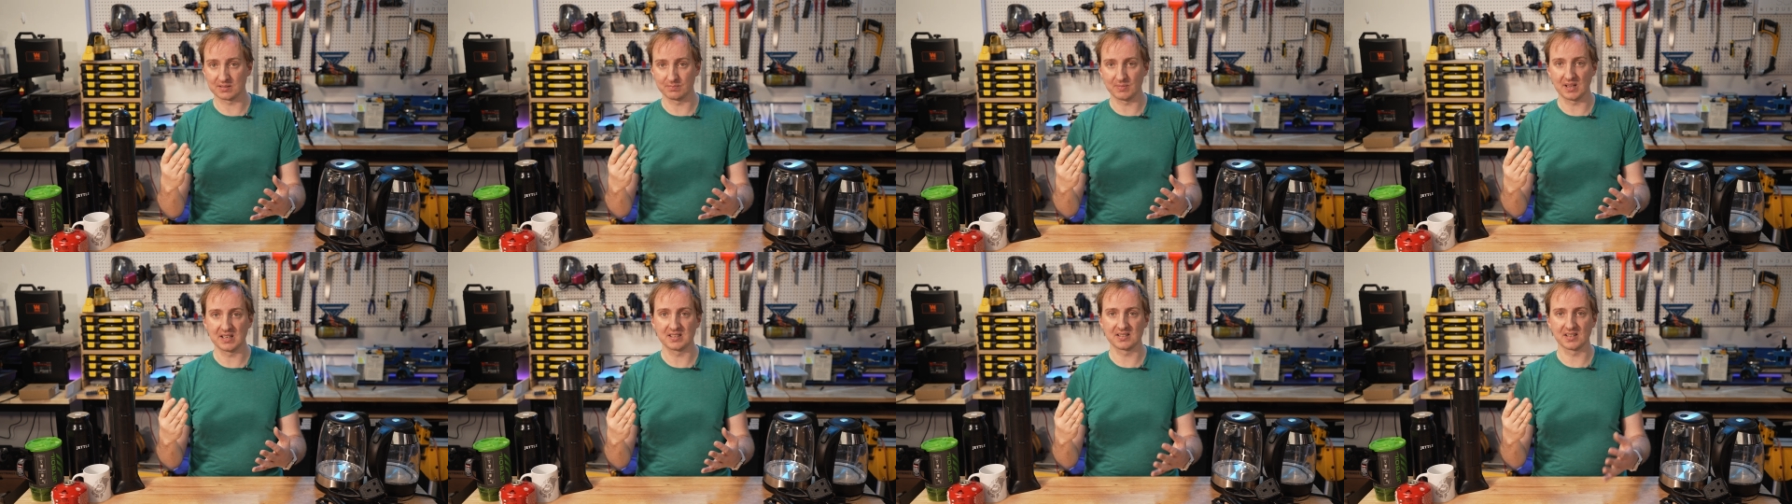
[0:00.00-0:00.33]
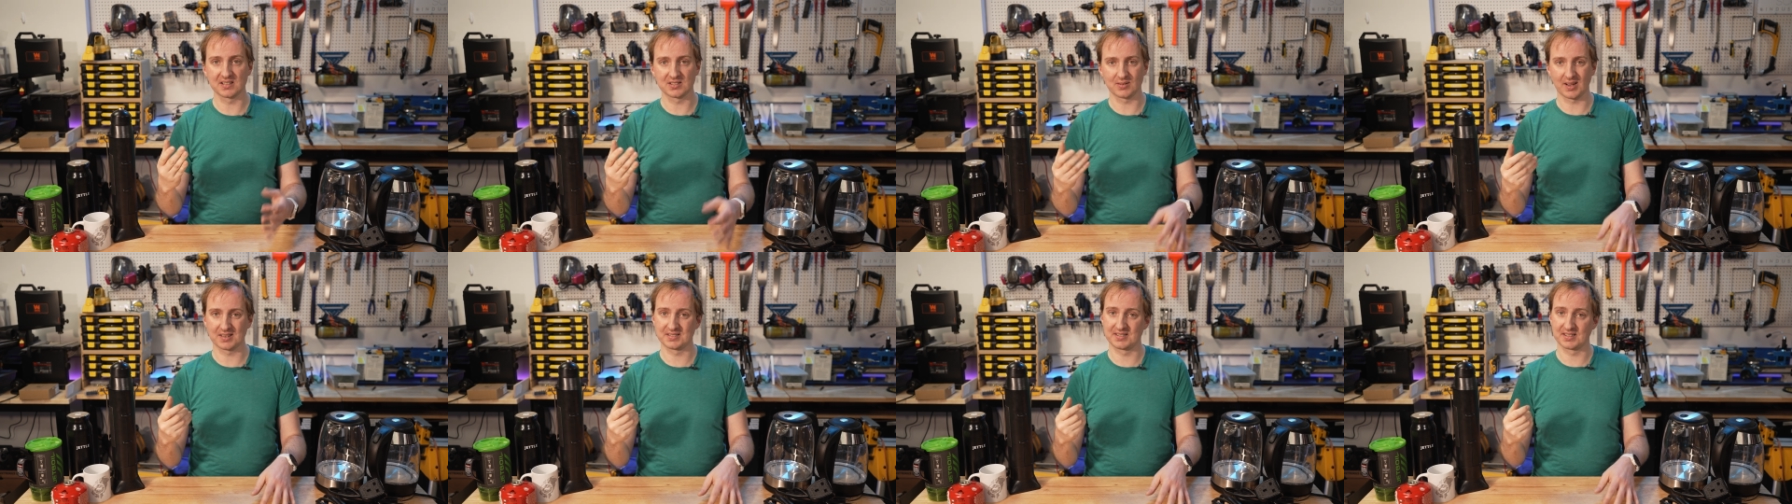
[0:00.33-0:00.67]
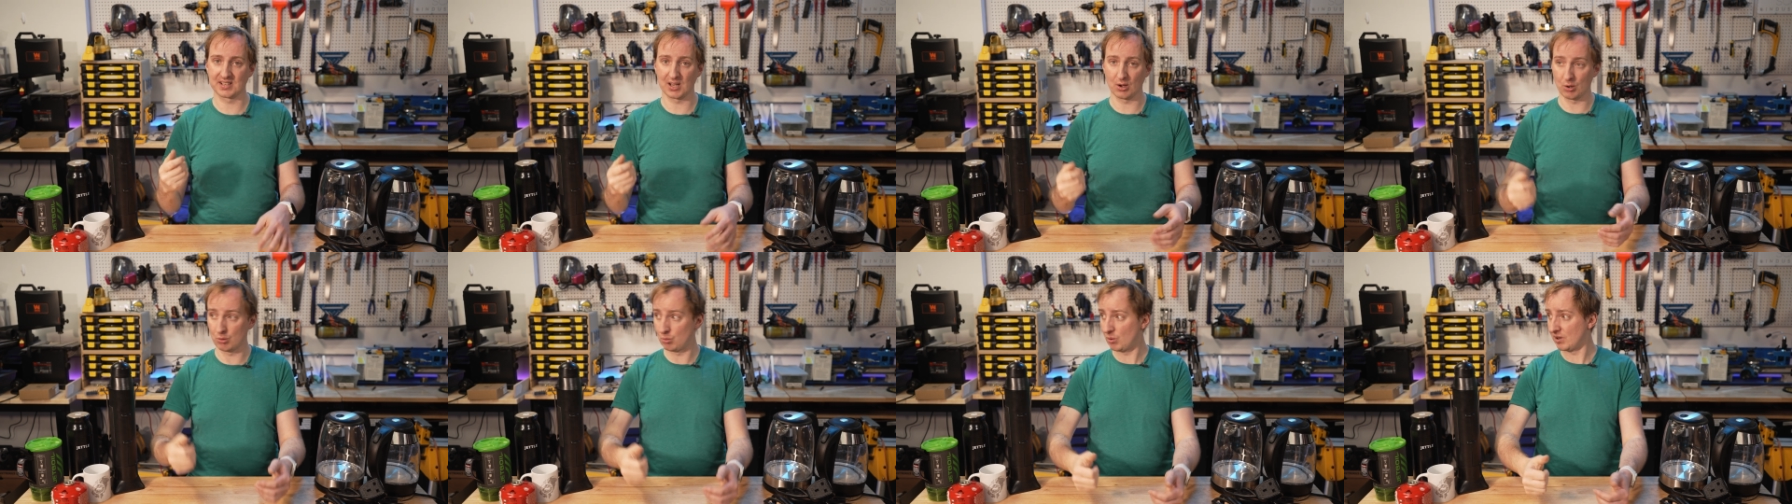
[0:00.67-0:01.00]
meter, so it has to
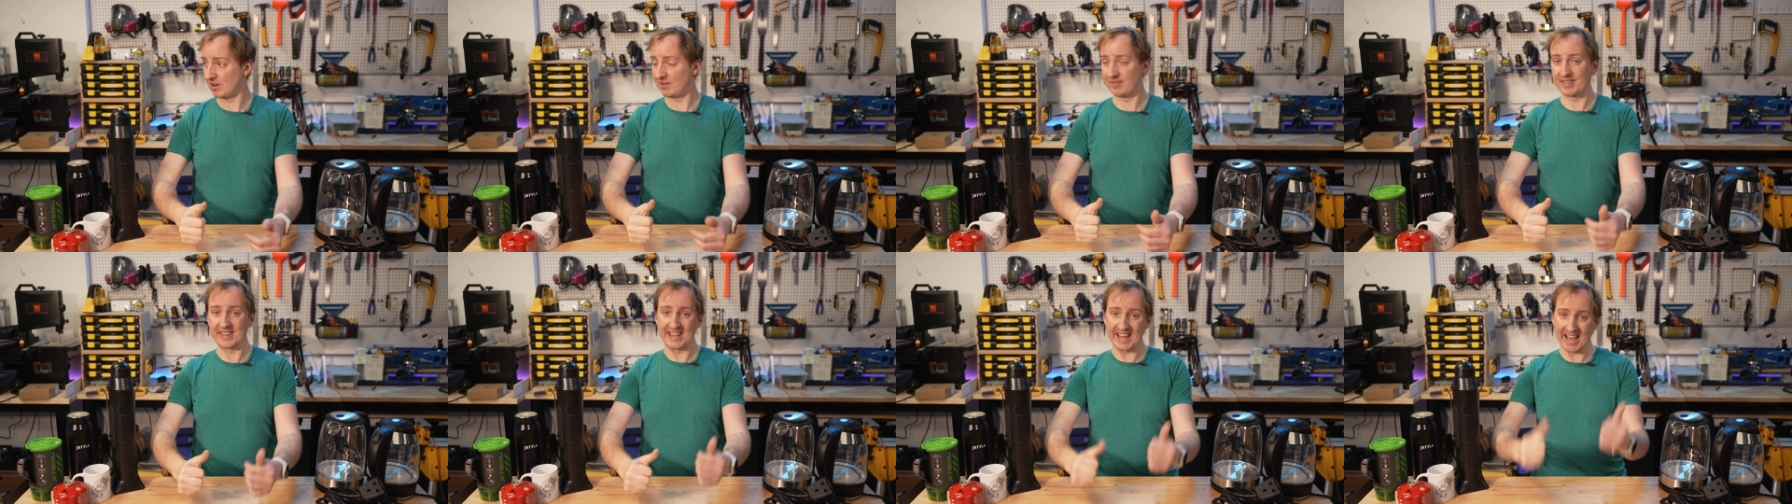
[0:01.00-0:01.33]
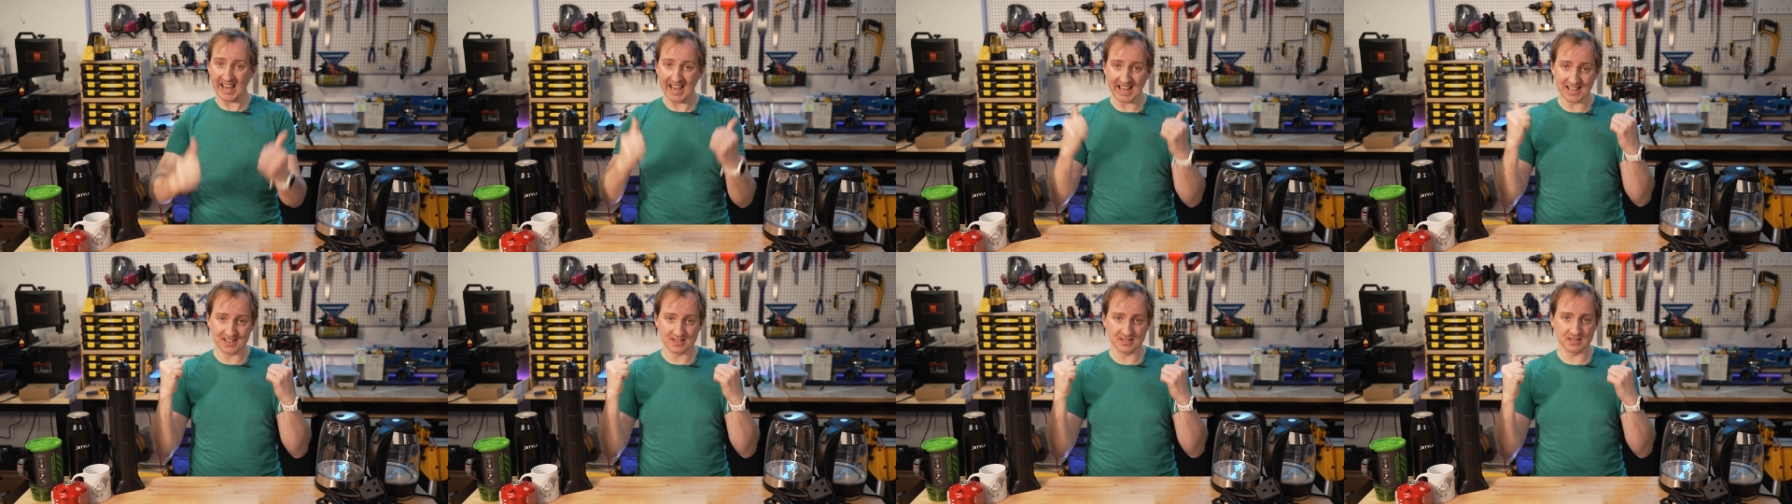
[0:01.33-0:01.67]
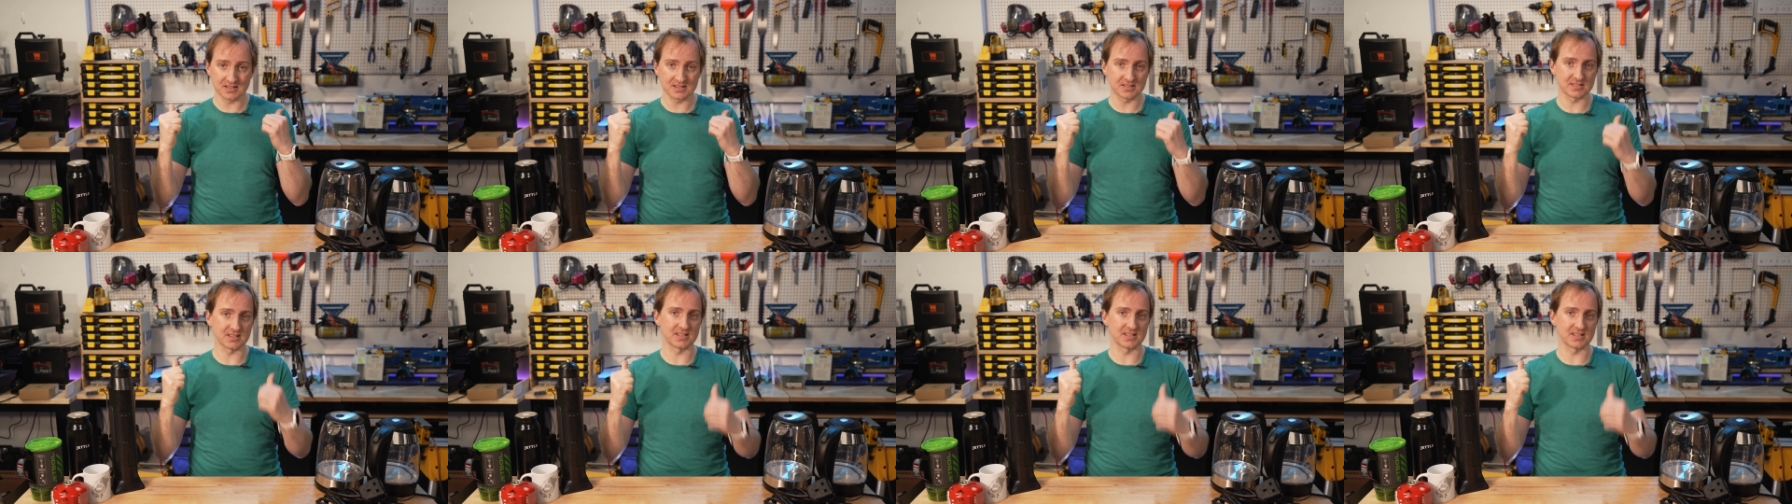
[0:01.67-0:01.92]
go on one of the ends.